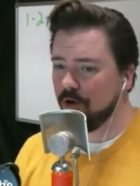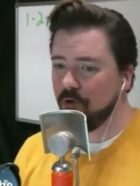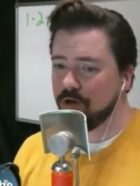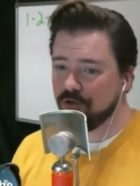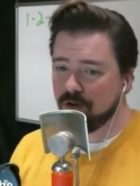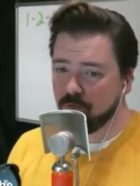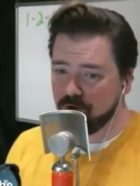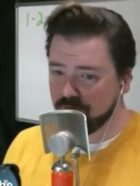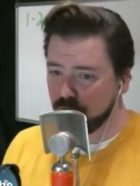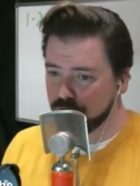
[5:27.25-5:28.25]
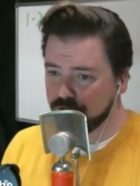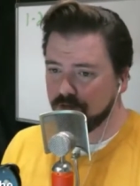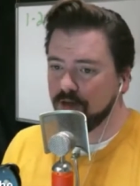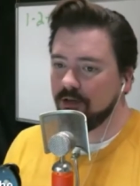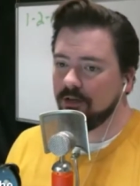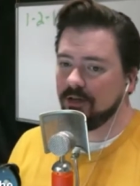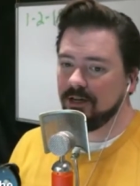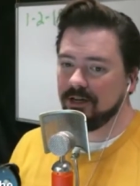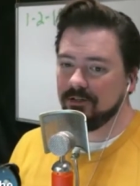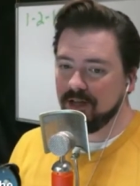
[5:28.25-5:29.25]
great job reinforcing
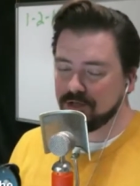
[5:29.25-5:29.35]
the